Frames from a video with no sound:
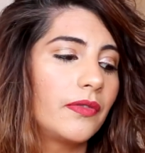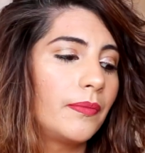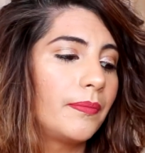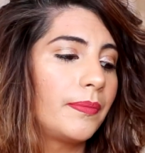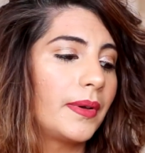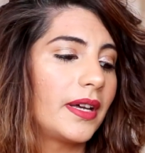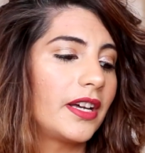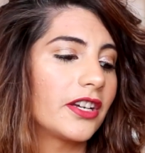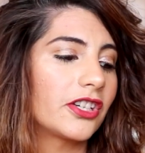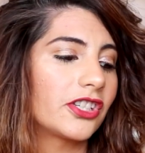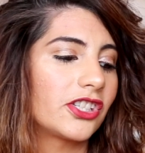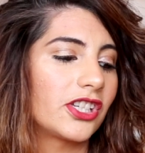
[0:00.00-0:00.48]
from
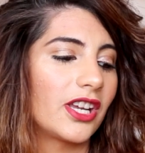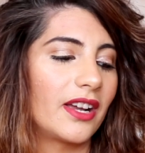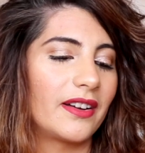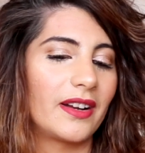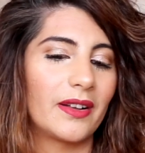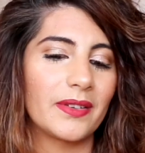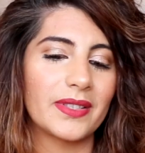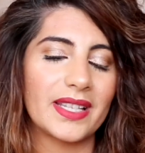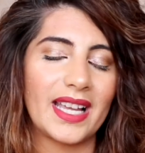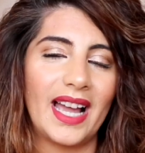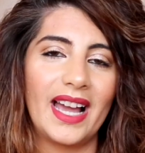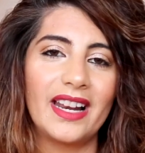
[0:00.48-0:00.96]
Berkshire,
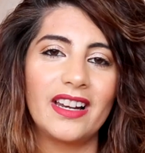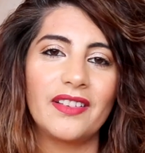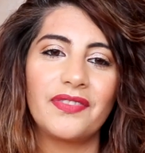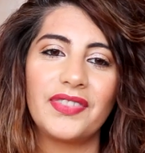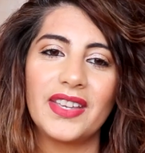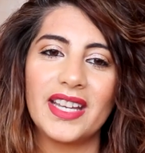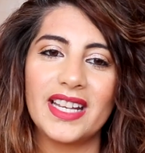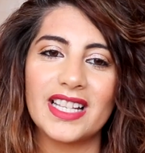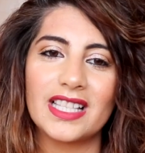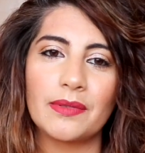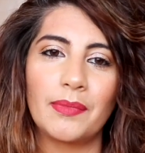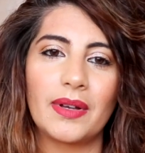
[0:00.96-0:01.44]
and I was kind of
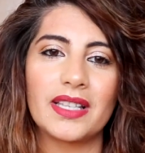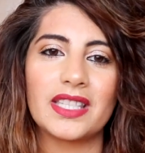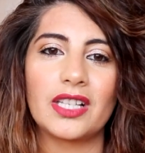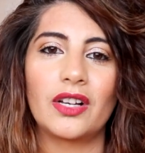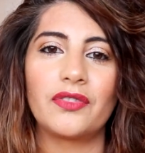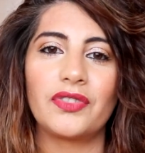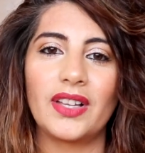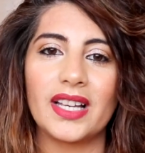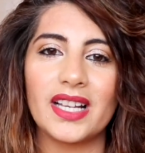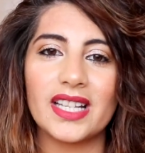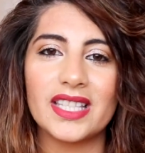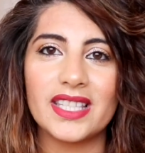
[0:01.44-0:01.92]
thinking to
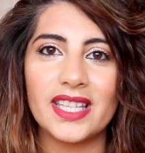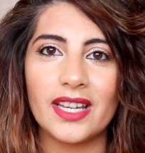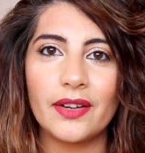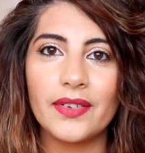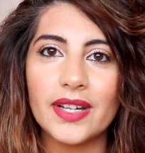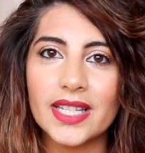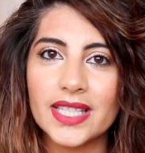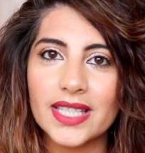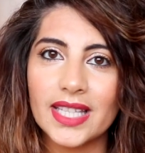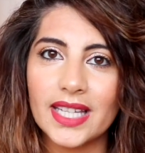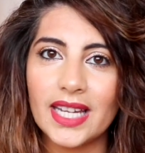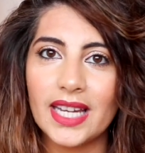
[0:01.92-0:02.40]
myself, like,
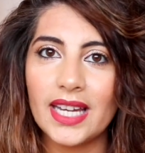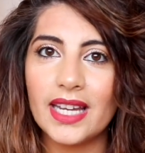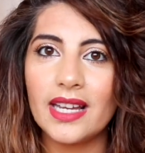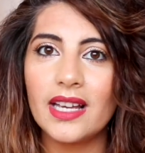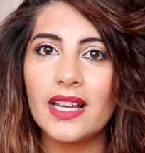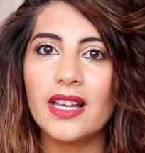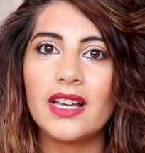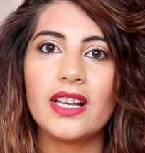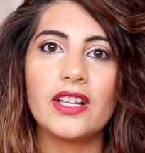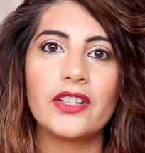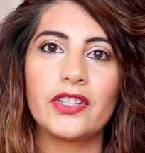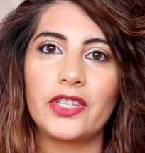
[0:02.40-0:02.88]
seriously,
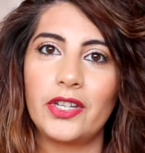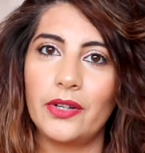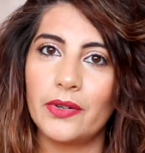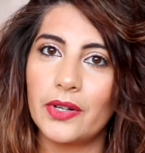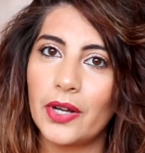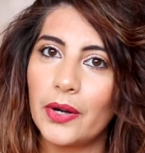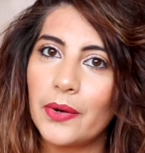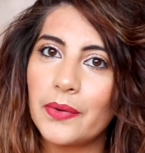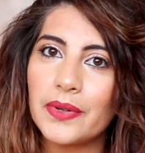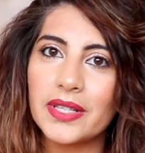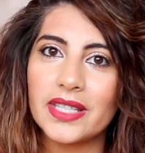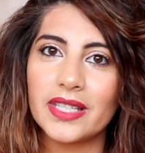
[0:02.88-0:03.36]
two
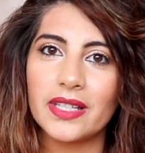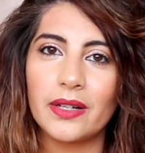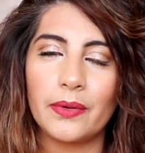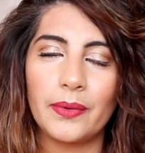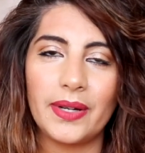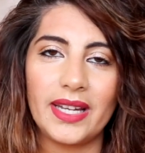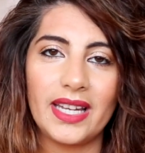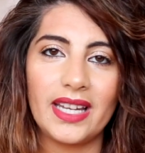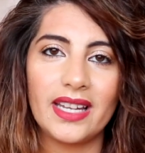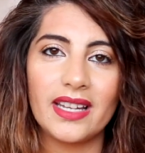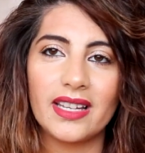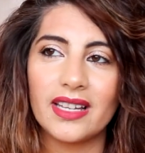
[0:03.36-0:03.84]
coats in a
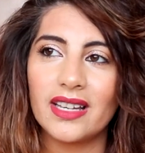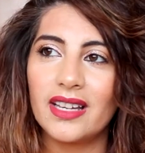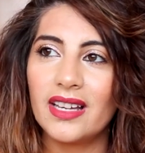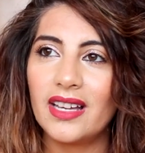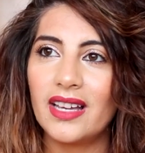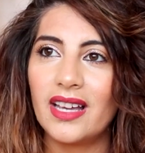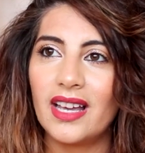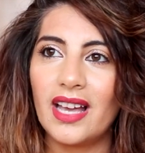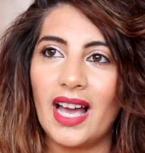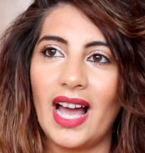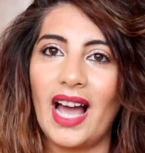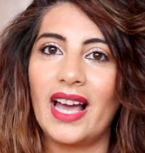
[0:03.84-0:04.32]
week?
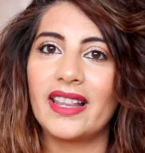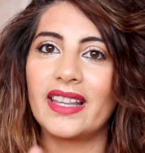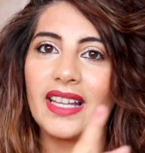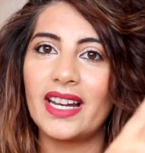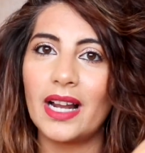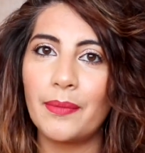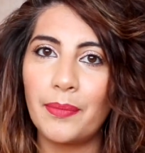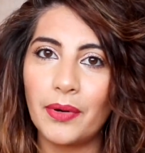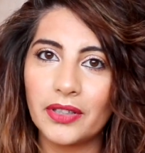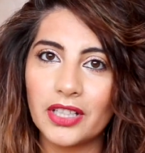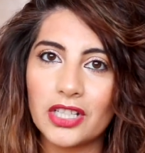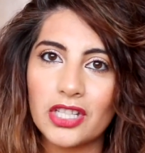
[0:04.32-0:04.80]
And
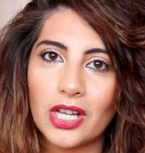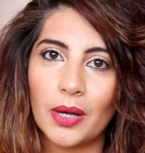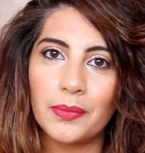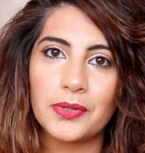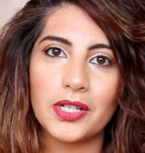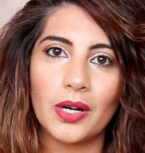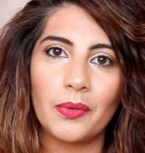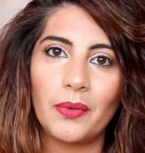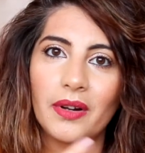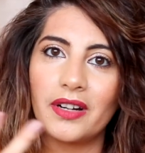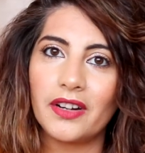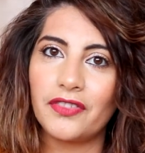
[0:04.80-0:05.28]
then I bought the
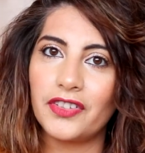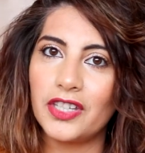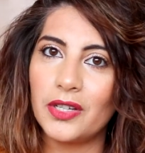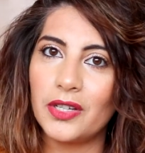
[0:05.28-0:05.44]
Topshop one a